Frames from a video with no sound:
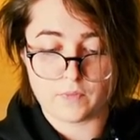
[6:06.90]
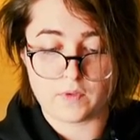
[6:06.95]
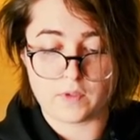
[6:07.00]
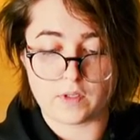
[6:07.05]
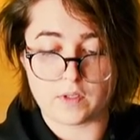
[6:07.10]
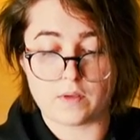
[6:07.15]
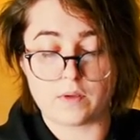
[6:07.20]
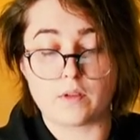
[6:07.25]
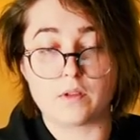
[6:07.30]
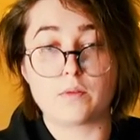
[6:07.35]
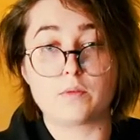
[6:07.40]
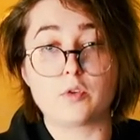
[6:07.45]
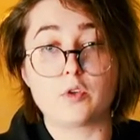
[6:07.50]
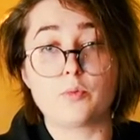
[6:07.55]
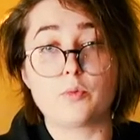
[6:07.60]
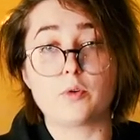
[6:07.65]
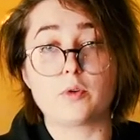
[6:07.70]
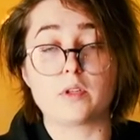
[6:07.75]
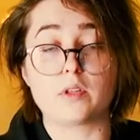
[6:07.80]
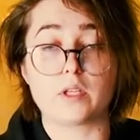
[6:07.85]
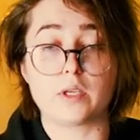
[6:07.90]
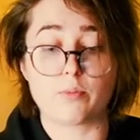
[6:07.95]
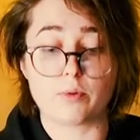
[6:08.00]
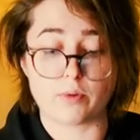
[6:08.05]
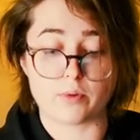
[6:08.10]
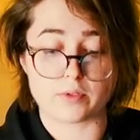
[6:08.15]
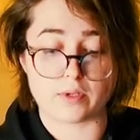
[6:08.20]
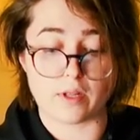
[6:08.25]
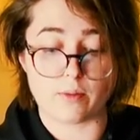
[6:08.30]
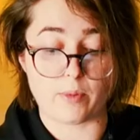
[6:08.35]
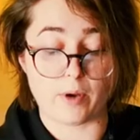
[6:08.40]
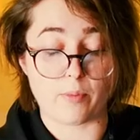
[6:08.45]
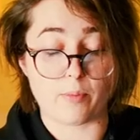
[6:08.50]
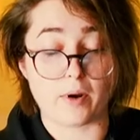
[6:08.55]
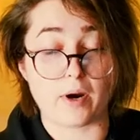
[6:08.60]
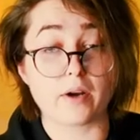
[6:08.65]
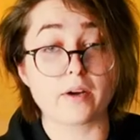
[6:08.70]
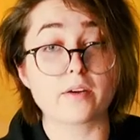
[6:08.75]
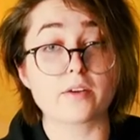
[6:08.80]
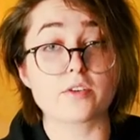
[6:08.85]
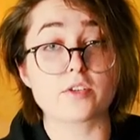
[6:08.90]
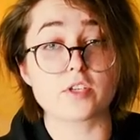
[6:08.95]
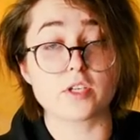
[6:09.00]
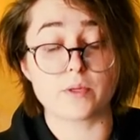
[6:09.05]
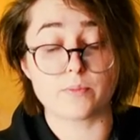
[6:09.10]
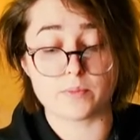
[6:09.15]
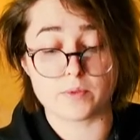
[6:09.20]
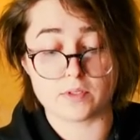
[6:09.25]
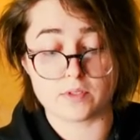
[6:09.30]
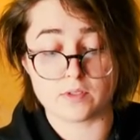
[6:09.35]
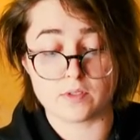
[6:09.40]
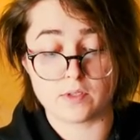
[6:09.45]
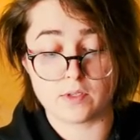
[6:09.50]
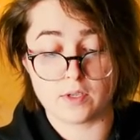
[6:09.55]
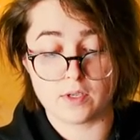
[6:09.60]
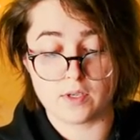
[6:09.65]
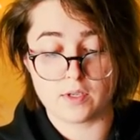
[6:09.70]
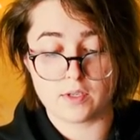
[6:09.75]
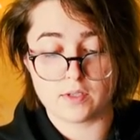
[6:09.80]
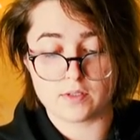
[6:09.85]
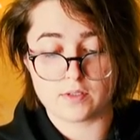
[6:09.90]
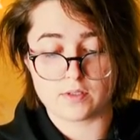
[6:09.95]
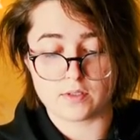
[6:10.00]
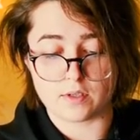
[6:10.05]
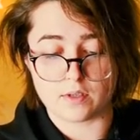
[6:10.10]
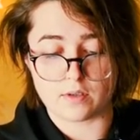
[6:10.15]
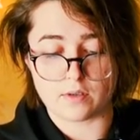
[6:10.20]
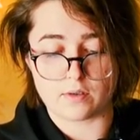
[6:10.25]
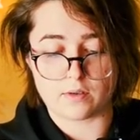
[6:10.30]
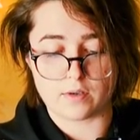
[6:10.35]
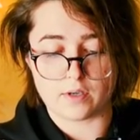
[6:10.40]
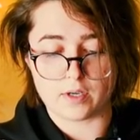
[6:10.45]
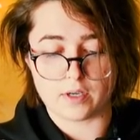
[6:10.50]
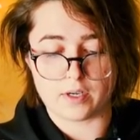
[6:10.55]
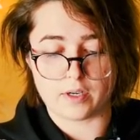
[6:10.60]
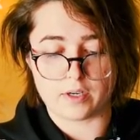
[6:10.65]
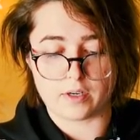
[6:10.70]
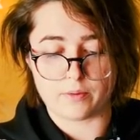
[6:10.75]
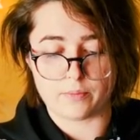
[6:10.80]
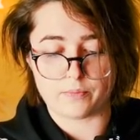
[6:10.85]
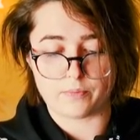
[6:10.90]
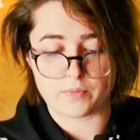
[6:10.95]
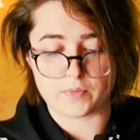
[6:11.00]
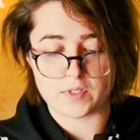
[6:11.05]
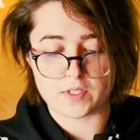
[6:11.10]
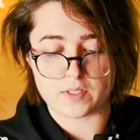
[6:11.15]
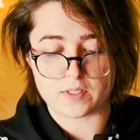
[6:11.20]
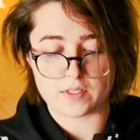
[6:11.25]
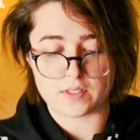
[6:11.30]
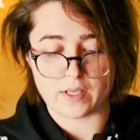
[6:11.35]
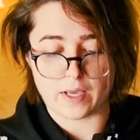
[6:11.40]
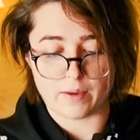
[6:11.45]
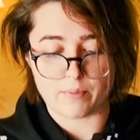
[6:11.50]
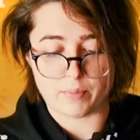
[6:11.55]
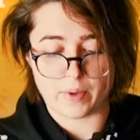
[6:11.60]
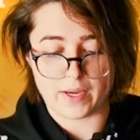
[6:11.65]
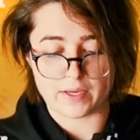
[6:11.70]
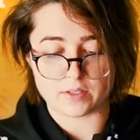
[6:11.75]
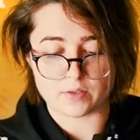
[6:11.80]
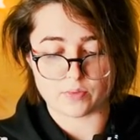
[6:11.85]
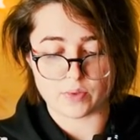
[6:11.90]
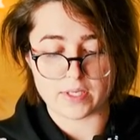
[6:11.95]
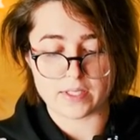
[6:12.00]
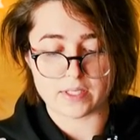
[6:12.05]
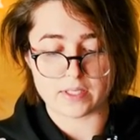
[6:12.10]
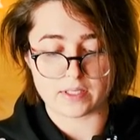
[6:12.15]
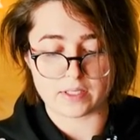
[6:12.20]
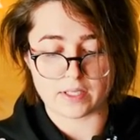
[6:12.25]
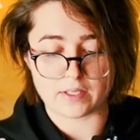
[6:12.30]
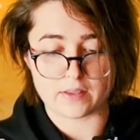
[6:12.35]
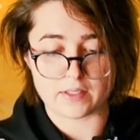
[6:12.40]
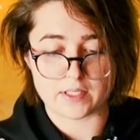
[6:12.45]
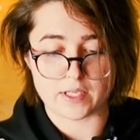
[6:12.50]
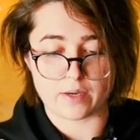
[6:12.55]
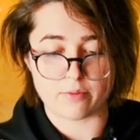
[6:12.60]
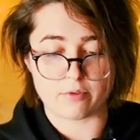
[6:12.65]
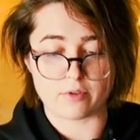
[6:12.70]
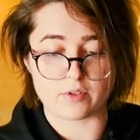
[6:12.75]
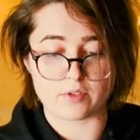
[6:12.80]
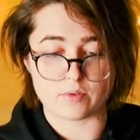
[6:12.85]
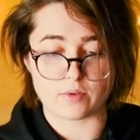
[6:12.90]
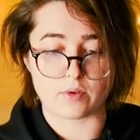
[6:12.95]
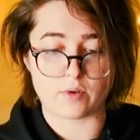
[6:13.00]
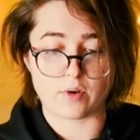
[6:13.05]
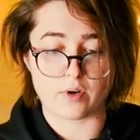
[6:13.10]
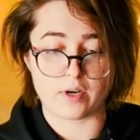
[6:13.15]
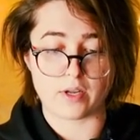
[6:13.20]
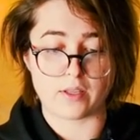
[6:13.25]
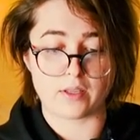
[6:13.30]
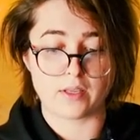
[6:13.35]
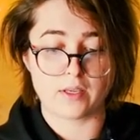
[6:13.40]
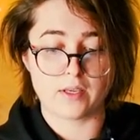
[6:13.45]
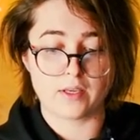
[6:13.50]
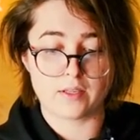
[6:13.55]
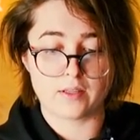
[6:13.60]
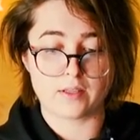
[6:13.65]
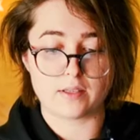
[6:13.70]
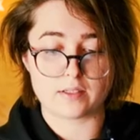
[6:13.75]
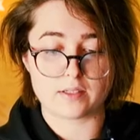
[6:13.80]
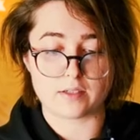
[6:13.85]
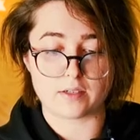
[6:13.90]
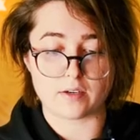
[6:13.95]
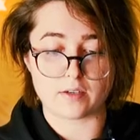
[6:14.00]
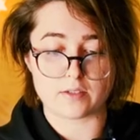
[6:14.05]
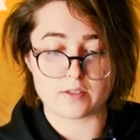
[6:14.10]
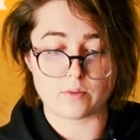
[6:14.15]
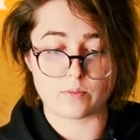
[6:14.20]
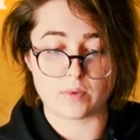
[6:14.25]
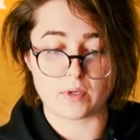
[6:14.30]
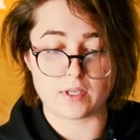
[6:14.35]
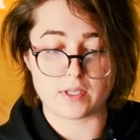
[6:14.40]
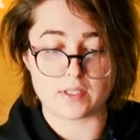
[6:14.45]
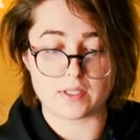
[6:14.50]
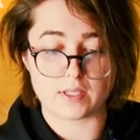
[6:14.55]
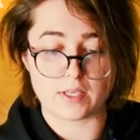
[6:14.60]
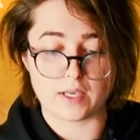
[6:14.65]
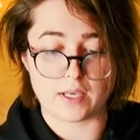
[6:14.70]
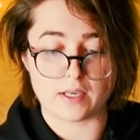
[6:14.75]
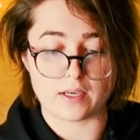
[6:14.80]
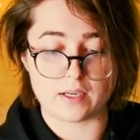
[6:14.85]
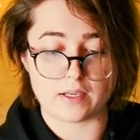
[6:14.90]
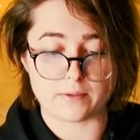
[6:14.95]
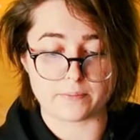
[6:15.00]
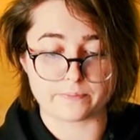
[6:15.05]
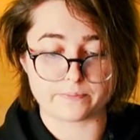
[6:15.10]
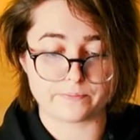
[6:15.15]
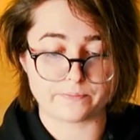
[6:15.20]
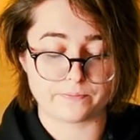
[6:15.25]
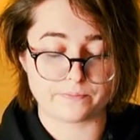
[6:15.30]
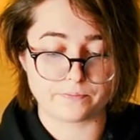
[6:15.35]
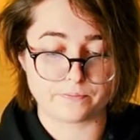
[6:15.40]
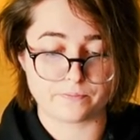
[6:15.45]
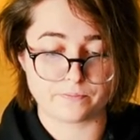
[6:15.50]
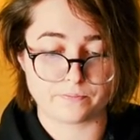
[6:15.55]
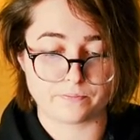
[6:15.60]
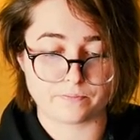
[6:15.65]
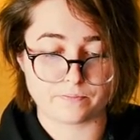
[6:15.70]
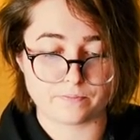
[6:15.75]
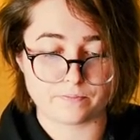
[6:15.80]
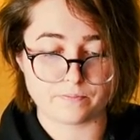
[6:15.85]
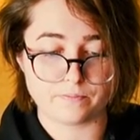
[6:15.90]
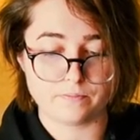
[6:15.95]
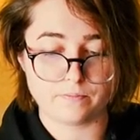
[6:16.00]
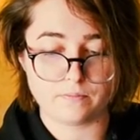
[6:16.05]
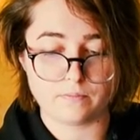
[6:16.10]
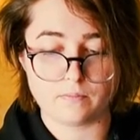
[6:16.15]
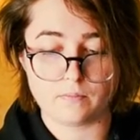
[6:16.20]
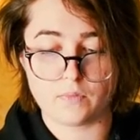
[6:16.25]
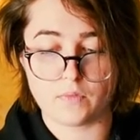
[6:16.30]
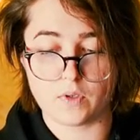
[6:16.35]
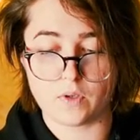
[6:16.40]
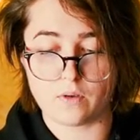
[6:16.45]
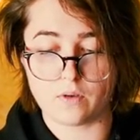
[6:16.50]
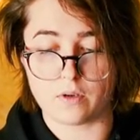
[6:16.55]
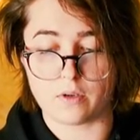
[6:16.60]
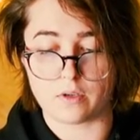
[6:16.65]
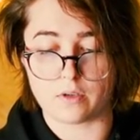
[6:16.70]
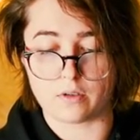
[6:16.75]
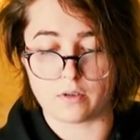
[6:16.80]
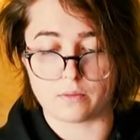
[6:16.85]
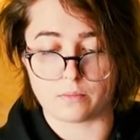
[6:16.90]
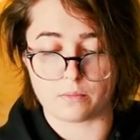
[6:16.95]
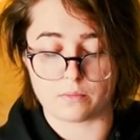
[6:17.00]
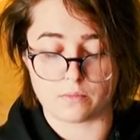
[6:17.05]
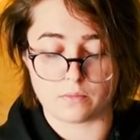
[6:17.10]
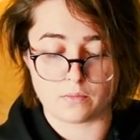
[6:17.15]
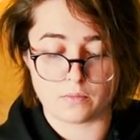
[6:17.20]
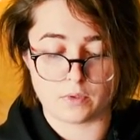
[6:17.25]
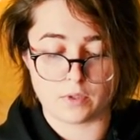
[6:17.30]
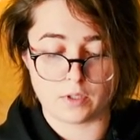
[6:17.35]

The new moon in Libra was all about partnerships. So um, since that passed recently at the time of this recording, this could also be indicating um,